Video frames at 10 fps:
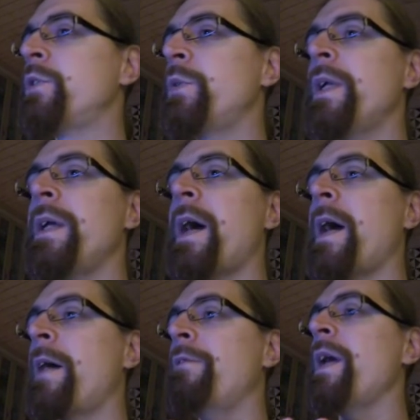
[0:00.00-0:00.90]
really
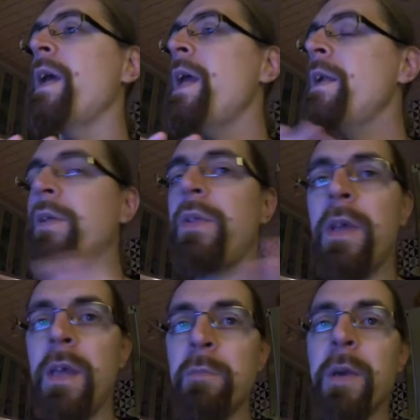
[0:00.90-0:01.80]
have
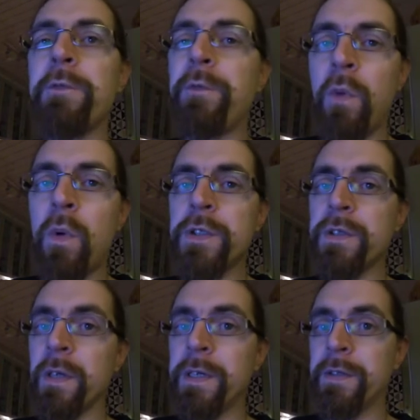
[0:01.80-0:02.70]
anything but 4
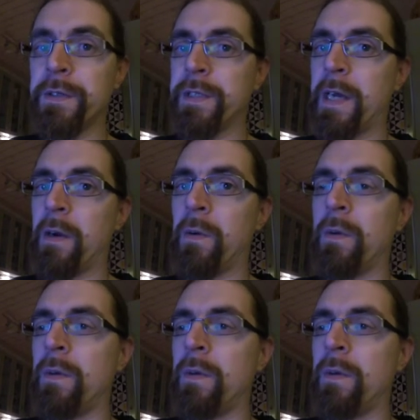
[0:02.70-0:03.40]
cylinders now.